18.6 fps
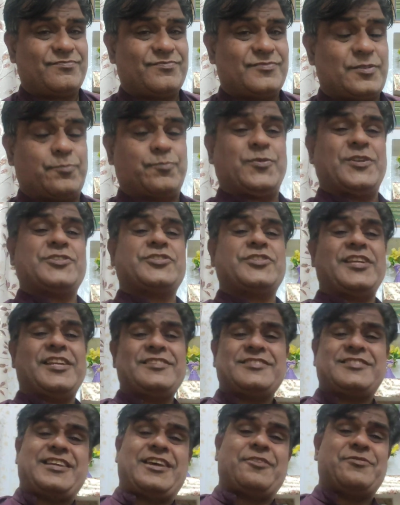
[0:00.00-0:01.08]
The
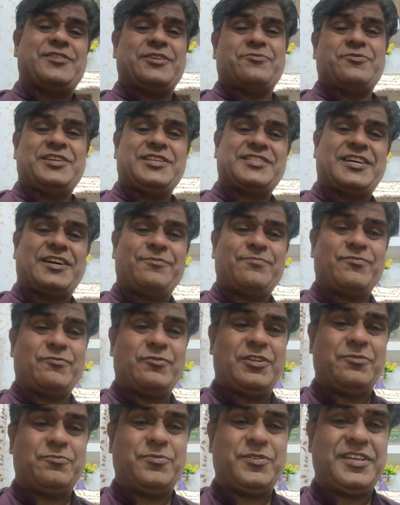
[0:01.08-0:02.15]
persons having visa
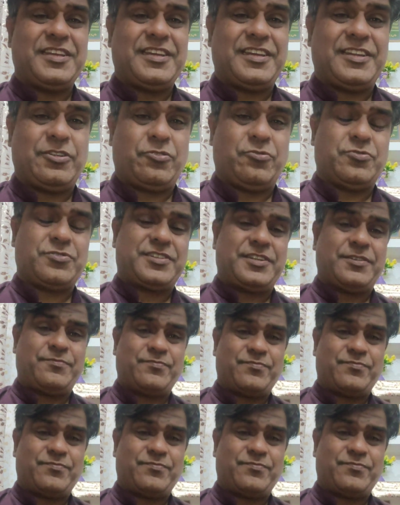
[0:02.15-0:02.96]
will be allowed.